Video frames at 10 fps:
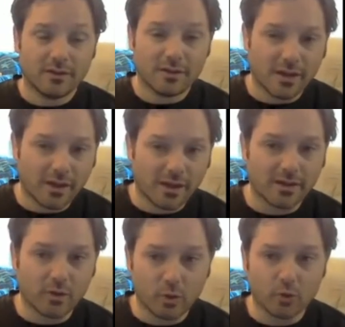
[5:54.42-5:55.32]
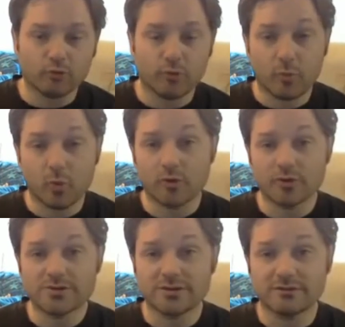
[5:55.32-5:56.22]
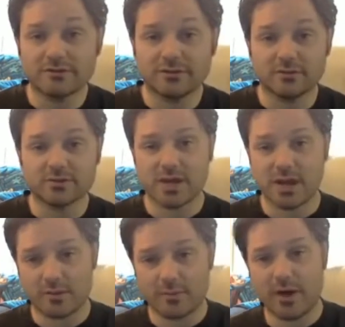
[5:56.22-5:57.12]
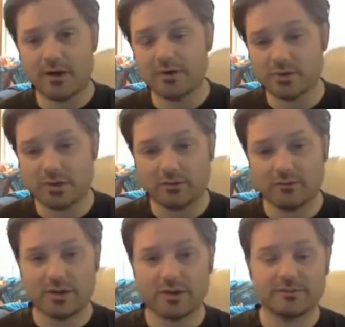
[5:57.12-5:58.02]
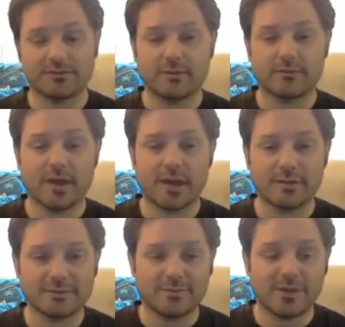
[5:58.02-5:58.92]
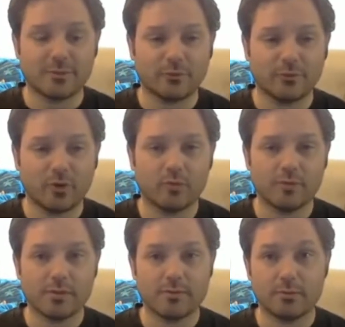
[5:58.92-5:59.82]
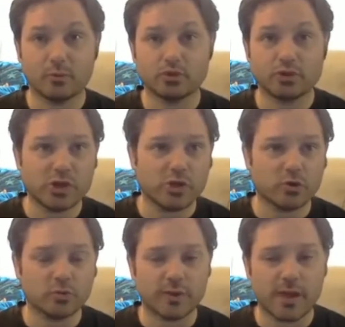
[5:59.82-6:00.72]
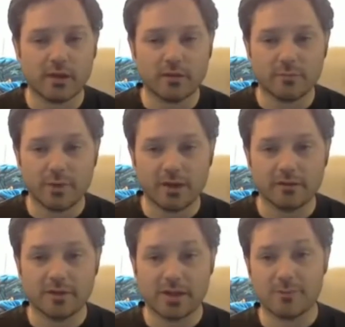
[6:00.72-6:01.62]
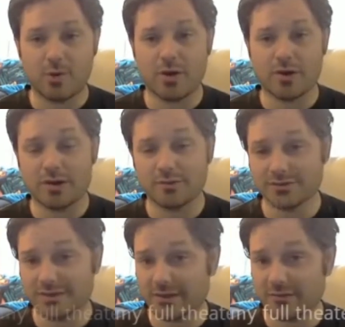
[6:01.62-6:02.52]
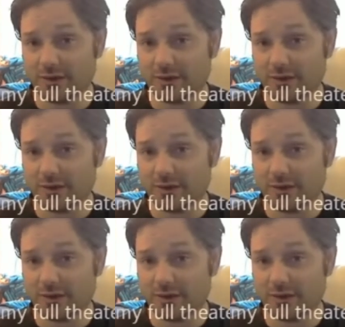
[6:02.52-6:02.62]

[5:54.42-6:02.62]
I heard reports that there was a Harry Potter trailer running at the same time, and people told me, people cheered when the Harry Potter came on, and it was like